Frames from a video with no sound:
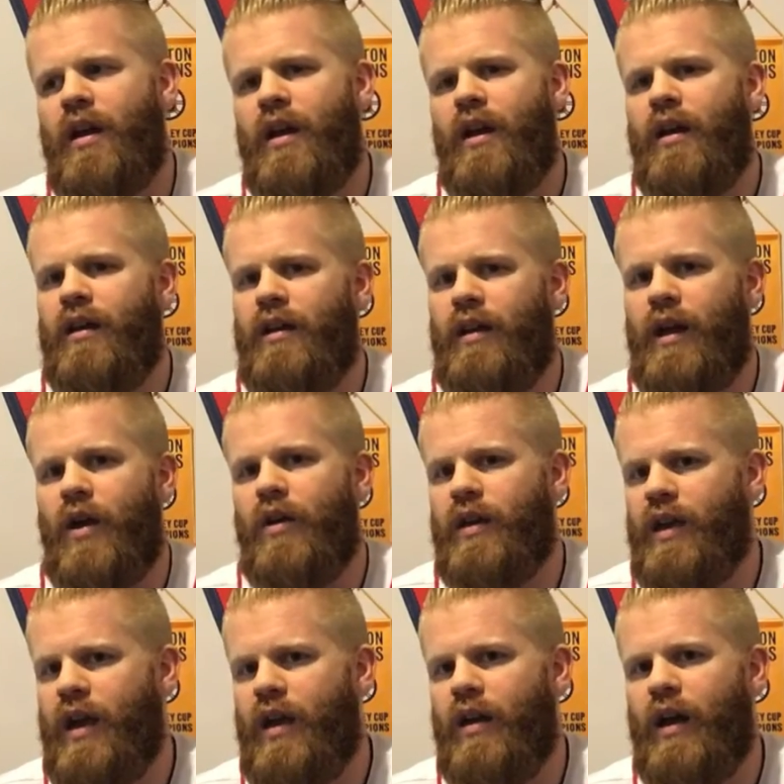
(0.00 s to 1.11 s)
Now, again,
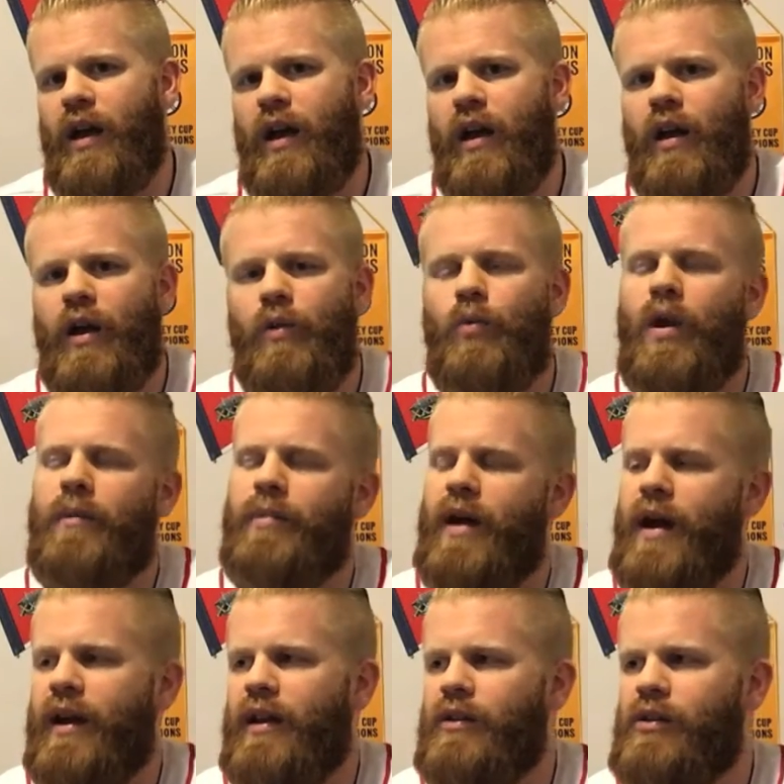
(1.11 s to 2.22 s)
I went back and I
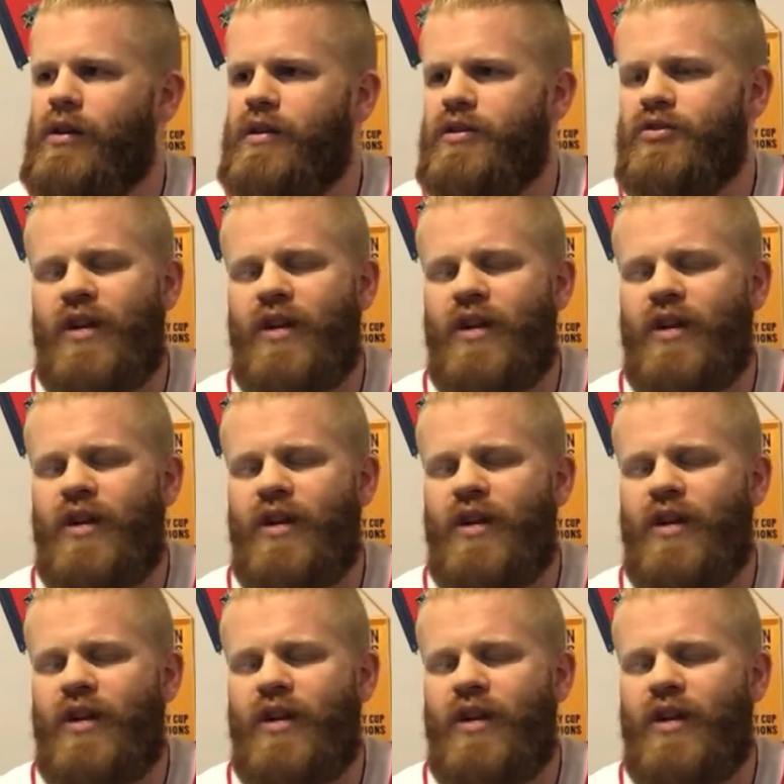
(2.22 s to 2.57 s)
looked trying to